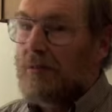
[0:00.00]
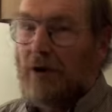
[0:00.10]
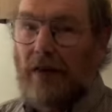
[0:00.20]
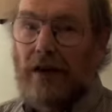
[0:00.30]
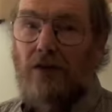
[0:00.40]

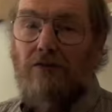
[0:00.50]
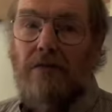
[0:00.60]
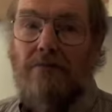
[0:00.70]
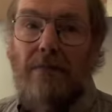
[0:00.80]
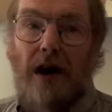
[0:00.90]
but they look
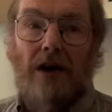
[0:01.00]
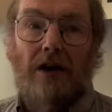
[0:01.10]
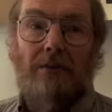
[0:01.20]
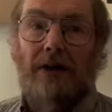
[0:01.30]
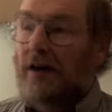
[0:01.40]

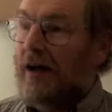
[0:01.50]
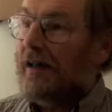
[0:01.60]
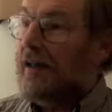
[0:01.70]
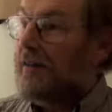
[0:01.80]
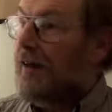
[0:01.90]
remarkably
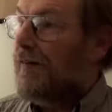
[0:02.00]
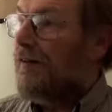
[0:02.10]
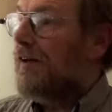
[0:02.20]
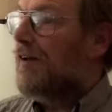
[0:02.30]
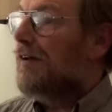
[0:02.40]
like, in their
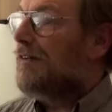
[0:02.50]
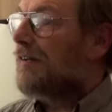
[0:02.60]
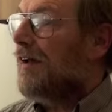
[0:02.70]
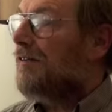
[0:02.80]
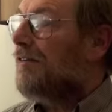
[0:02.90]
very early
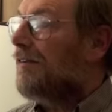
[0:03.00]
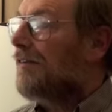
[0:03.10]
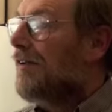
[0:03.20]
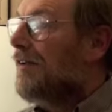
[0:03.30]
stages,